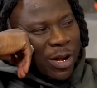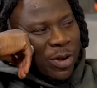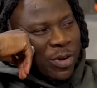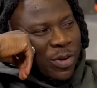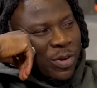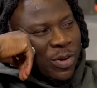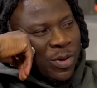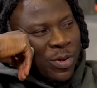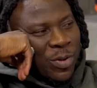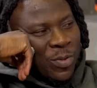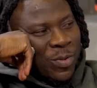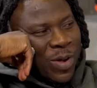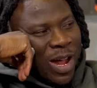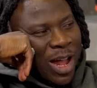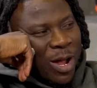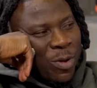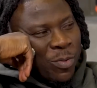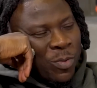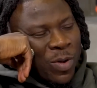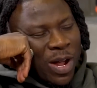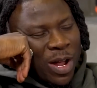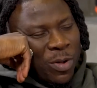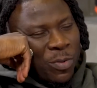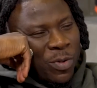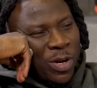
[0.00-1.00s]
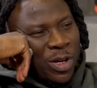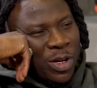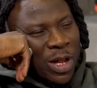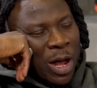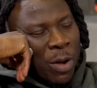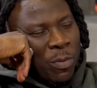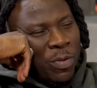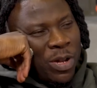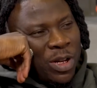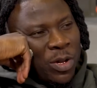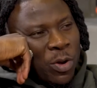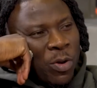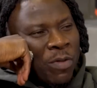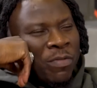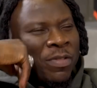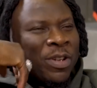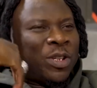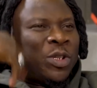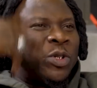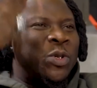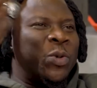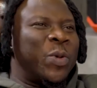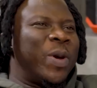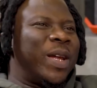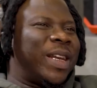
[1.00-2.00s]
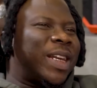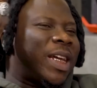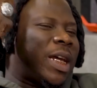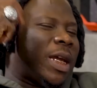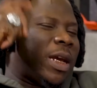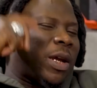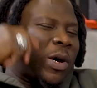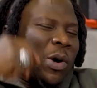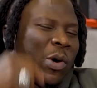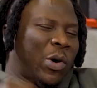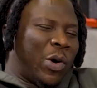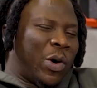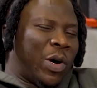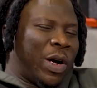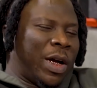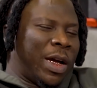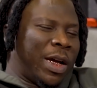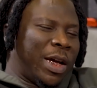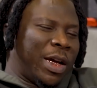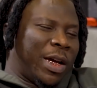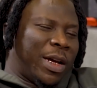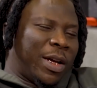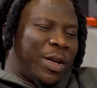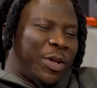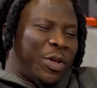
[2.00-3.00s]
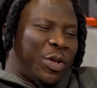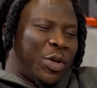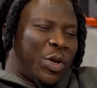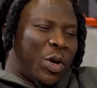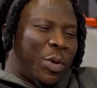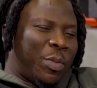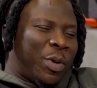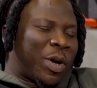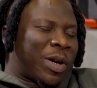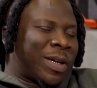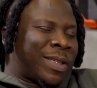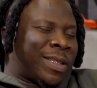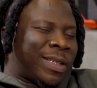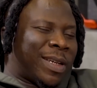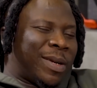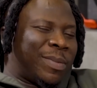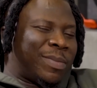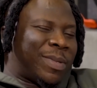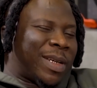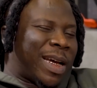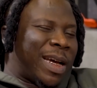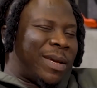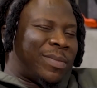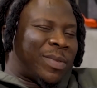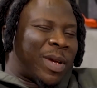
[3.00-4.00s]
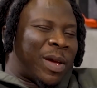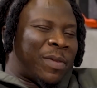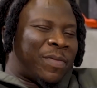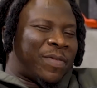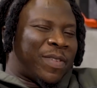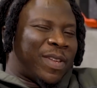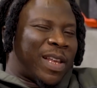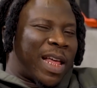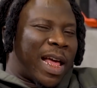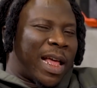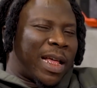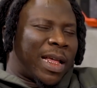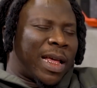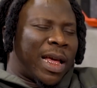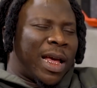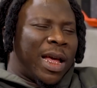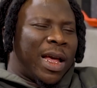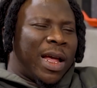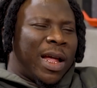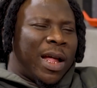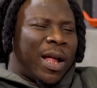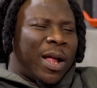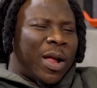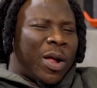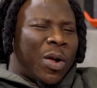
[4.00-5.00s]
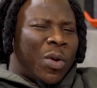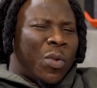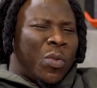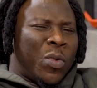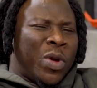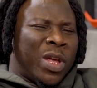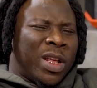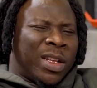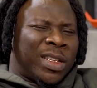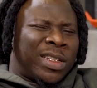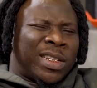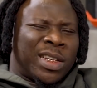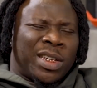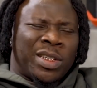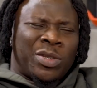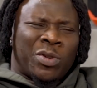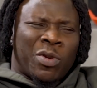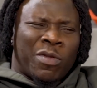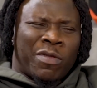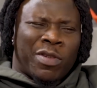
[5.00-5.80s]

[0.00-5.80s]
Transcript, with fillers: I don't know. Why why would are we overdoing it? Or you know, because sometimes I feel like we're just